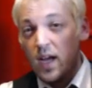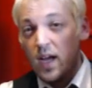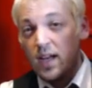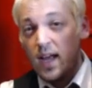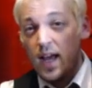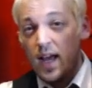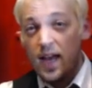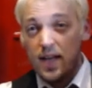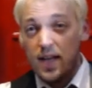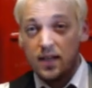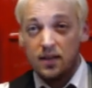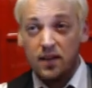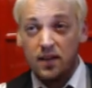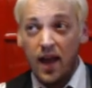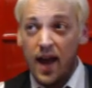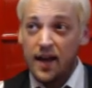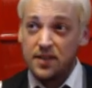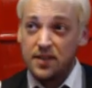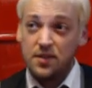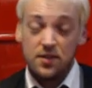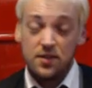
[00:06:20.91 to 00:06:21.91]
Right, and
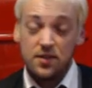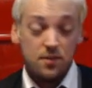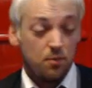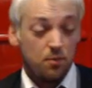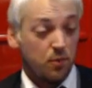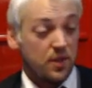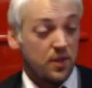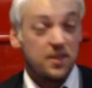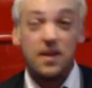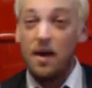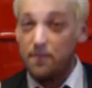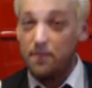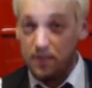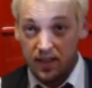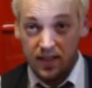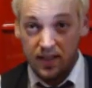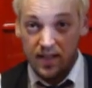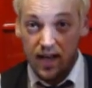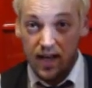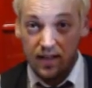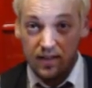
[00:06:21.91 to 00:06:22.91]
last, but
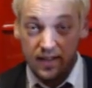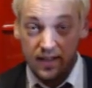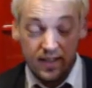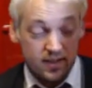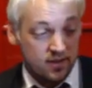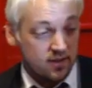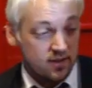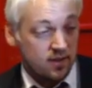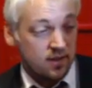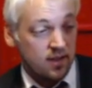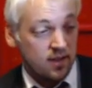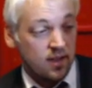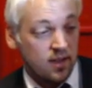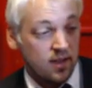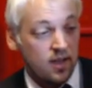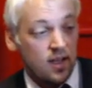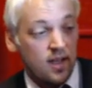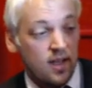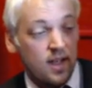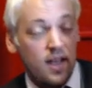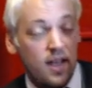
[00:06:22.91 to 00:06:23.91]
definitely not least,
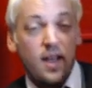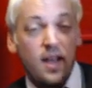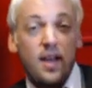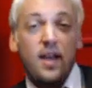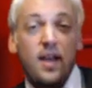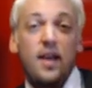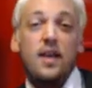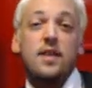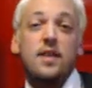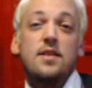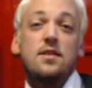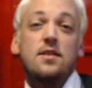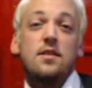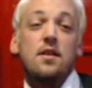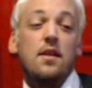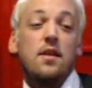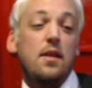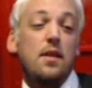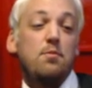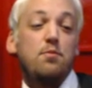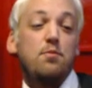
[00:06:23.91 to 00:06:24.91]

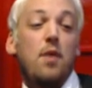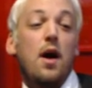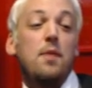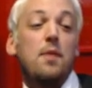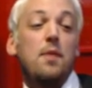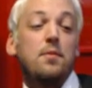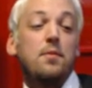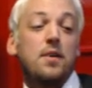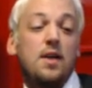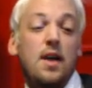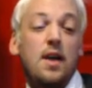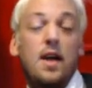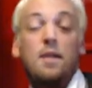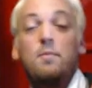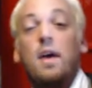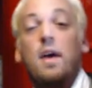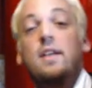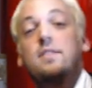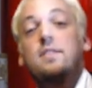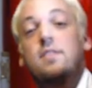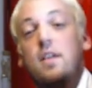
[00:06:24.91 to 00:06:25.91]
is the
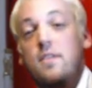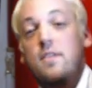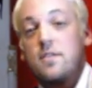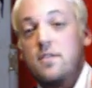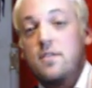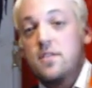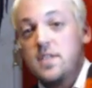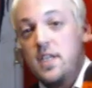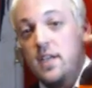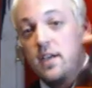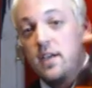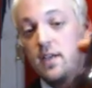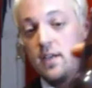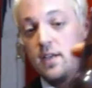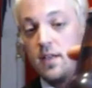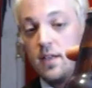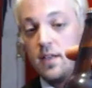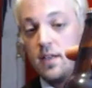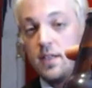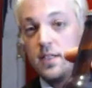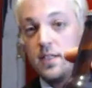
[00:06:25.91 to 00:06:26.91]
Pumpking by Southern
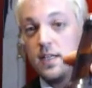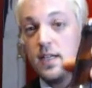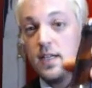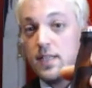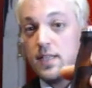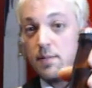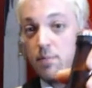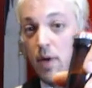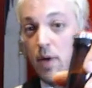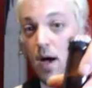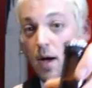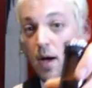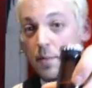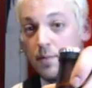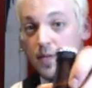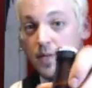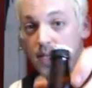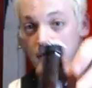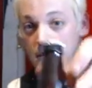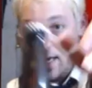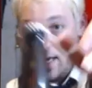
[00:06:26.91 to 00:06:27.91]
Tier. It is a
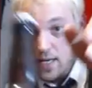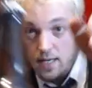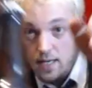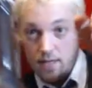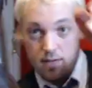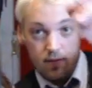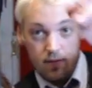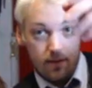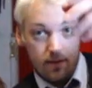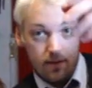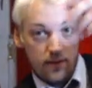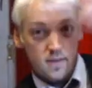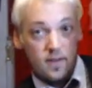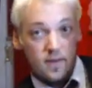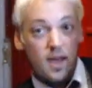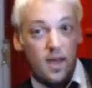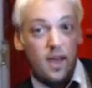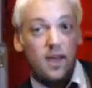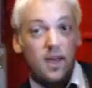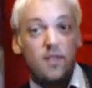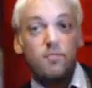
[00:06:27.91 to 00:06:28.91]
Pumpking,
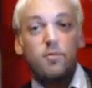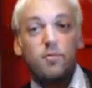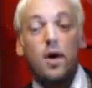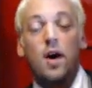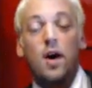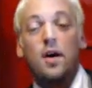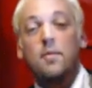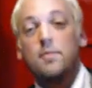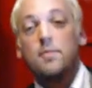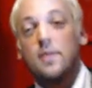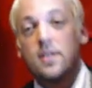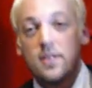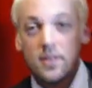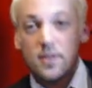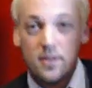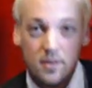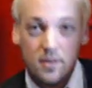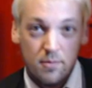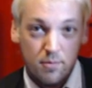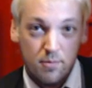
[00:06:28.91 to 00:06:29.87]
the king of pum.